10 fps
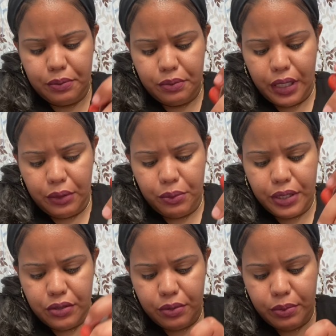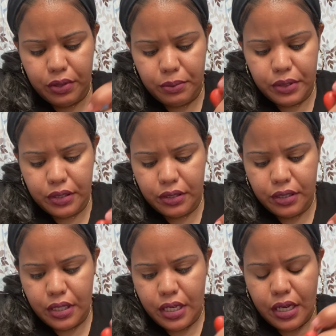like razor bumps.
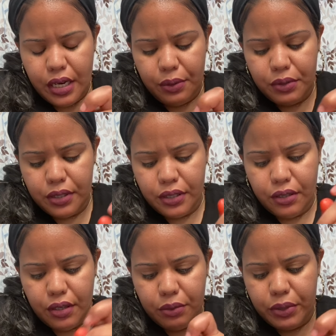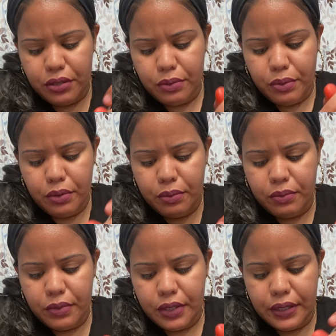I recently got a razor bump.
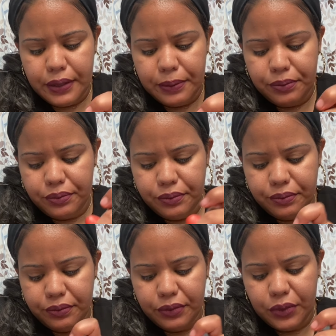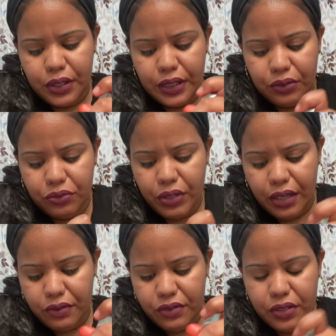I got like 5
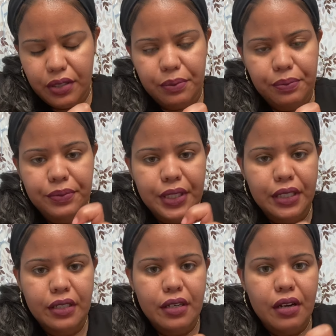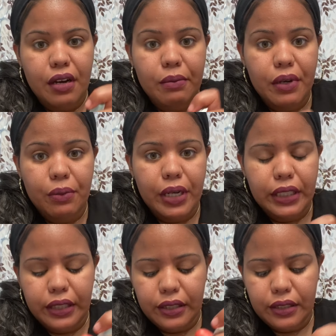of them on my right
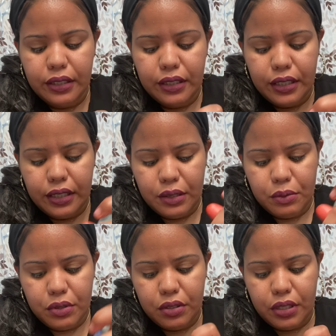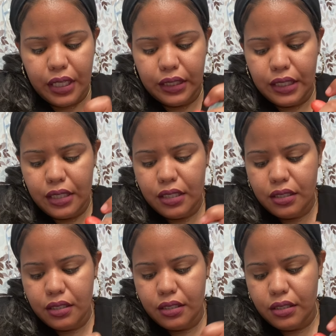leg, and it was, I think
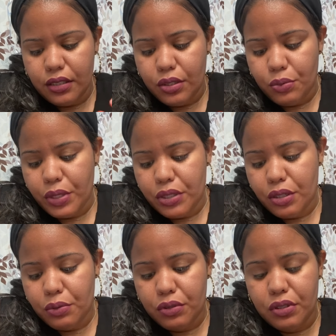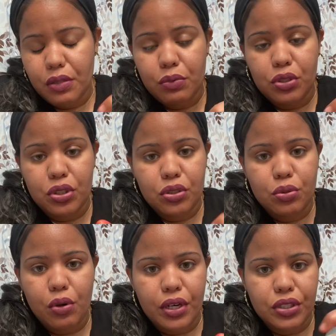because the razor I was using was just too
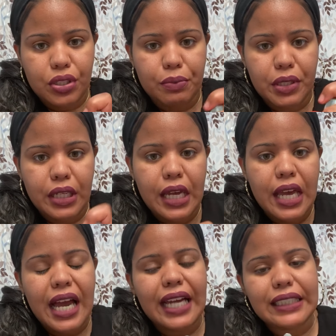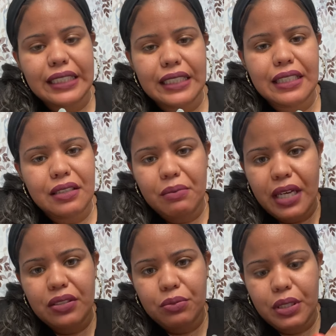harsh on me. I did get a
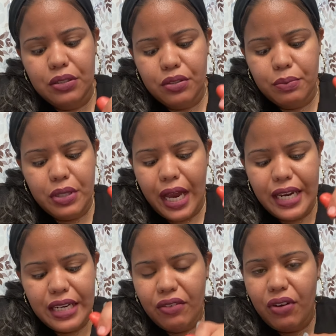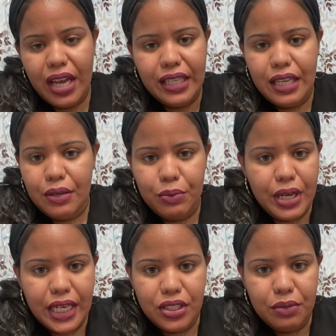man's razor, but I never had that
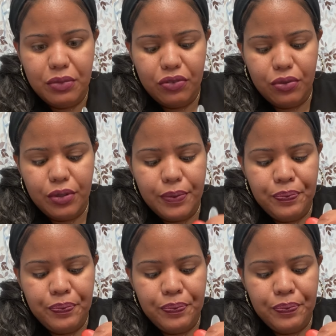reaction before